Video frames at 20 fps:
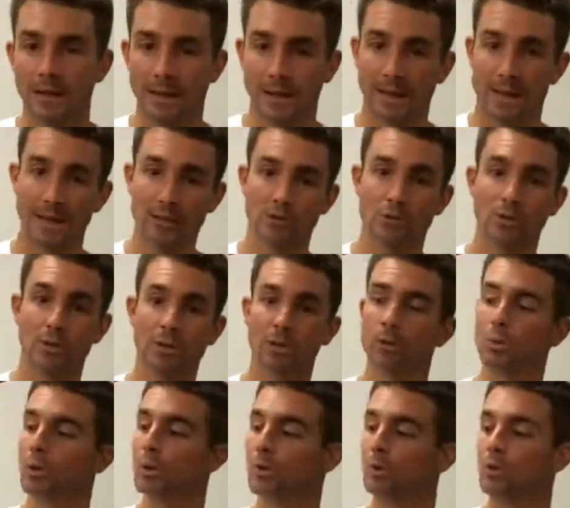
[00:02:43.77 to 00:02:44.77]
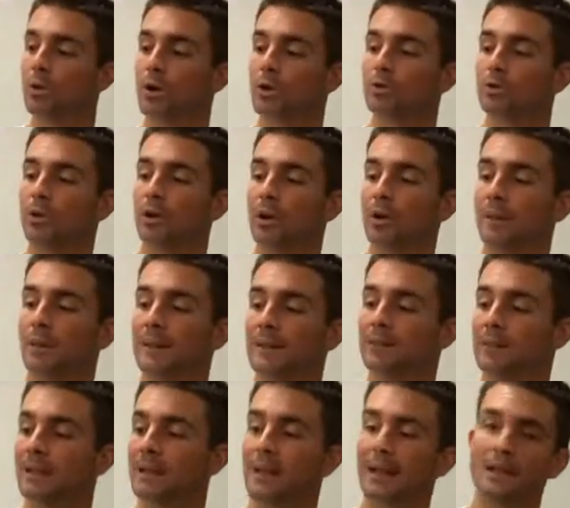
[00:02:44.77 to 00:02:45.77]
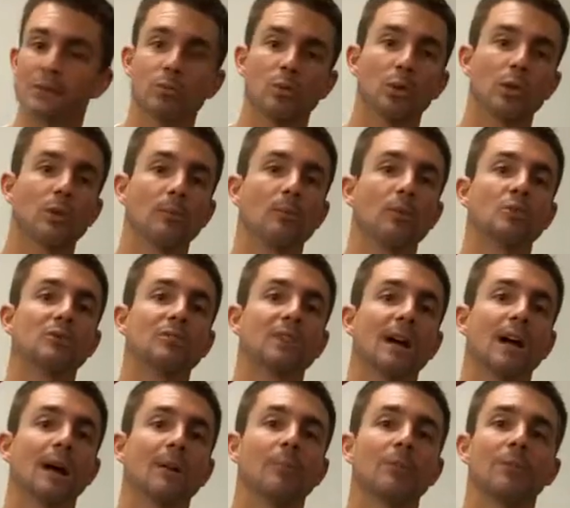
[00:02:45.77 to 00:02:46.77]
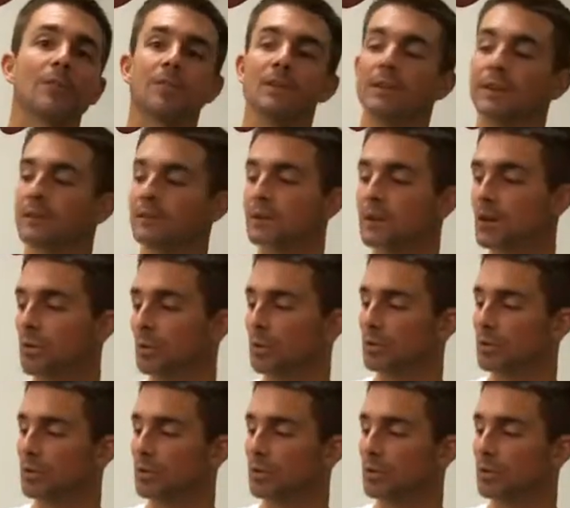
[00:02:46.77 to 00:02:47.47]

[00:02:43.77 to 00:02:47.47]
And that's really what we're going to talk about today. That's one of the most common things.